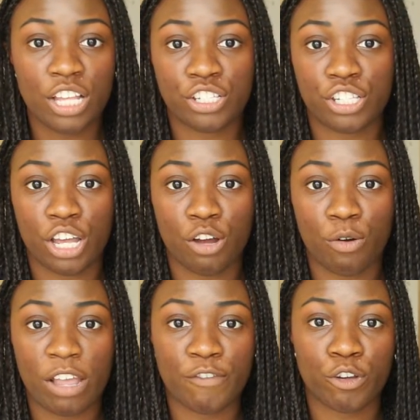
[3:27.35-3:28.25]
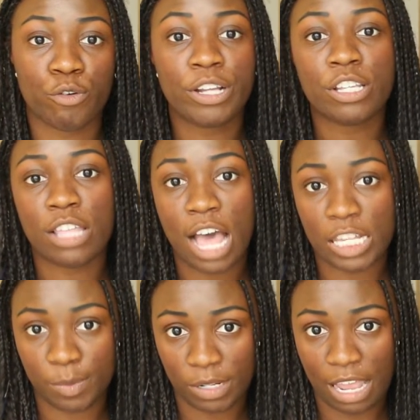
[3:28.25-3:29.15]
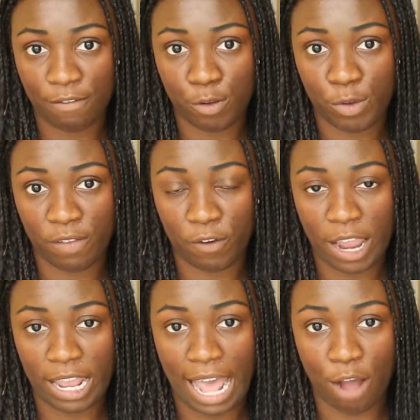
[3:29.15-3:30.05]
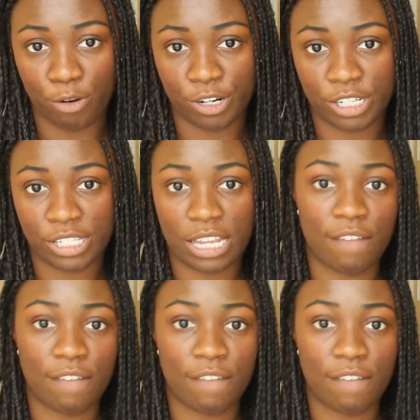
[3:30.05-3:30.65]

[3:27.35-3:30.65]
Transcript: So if you're going to the hospital every week for eight hours,